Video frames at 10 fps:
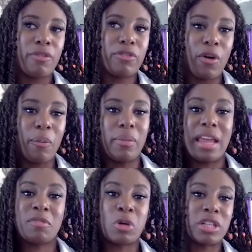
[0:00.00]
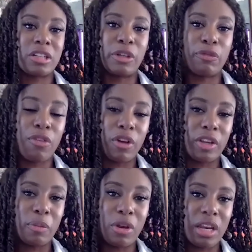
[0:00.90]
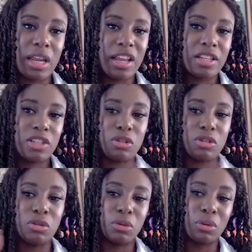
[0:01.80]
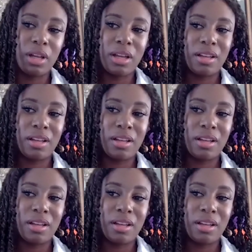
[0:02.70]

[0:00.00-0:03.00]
film made particularly for their community to